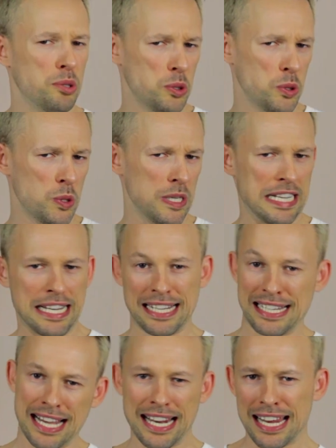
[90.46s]
Ooh la
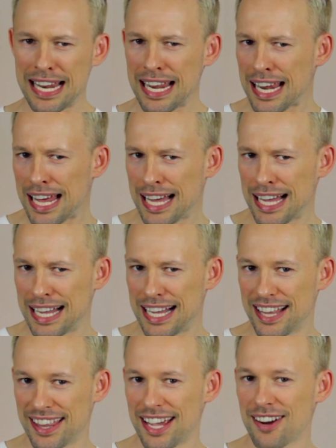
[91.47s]
la la la
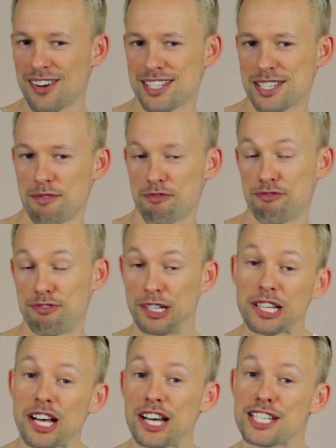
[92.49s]
la! There was some
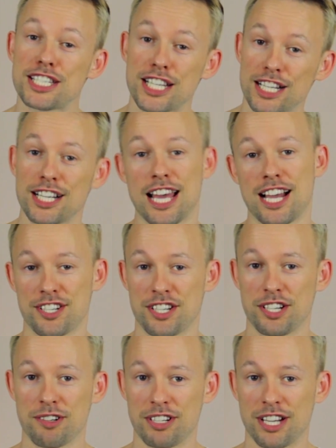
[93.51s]
full-on tongue
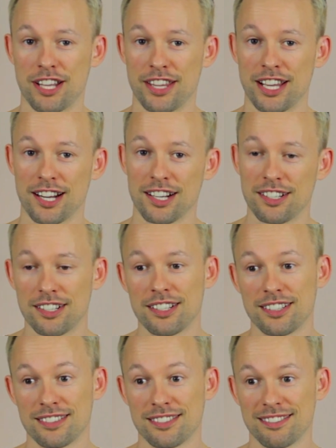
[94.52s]
action going on there.
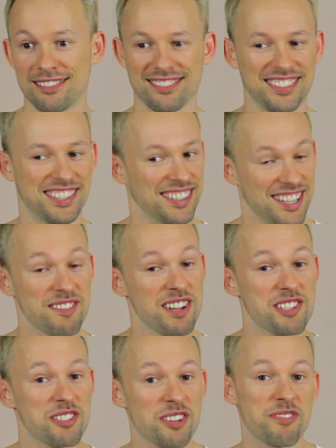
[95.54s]
Oh yeah. I'm
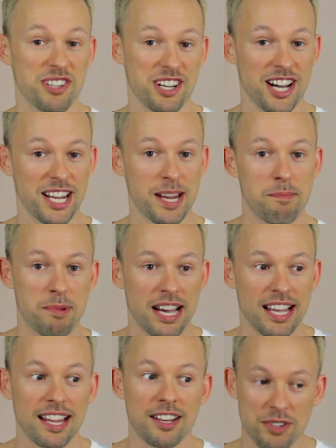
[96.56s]
not sure if you caught it,
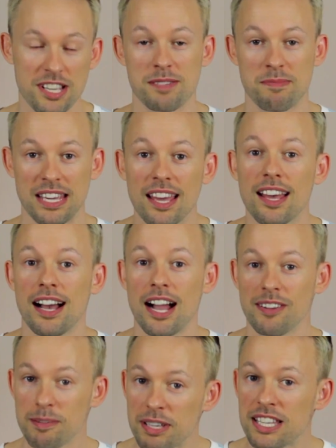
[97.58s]
but trust me,
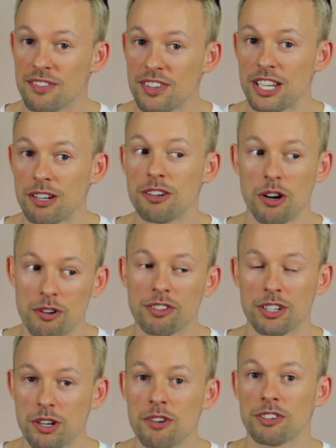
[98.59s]
I replayed the video
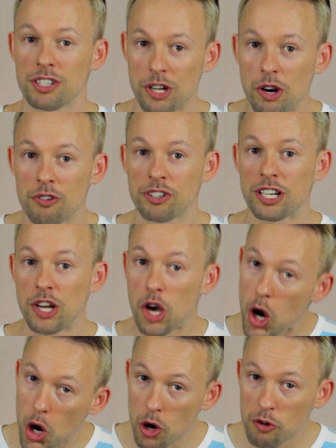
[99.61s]
over and over and over and
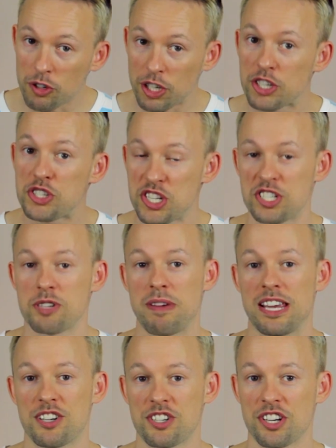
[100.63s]
over just to
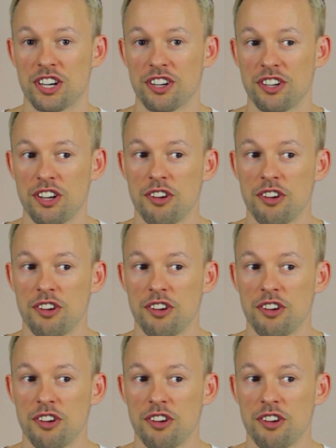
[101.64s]
make sure.